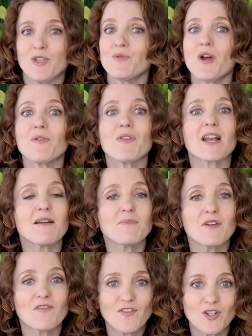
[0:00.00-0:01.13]
You know that I'm
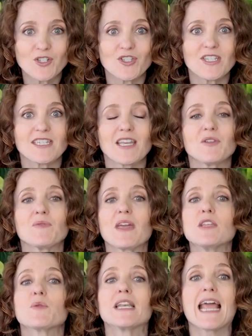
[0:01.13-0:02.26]
the first to tell you that
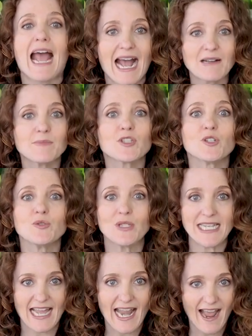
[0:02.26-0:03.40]
you can absolutely
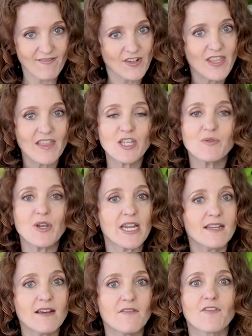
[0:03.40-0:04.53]
get everything you
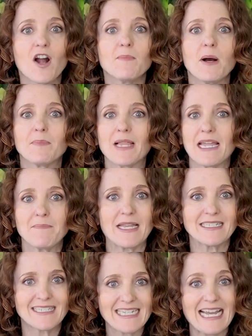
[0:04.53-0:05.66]
need from a plant
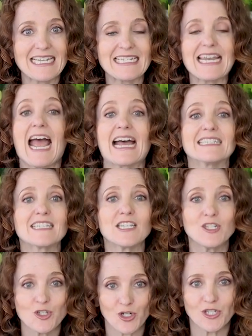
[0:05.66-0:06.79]
based diet as an
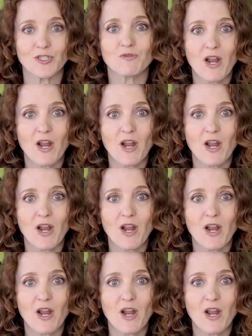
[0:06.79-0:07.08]
endurance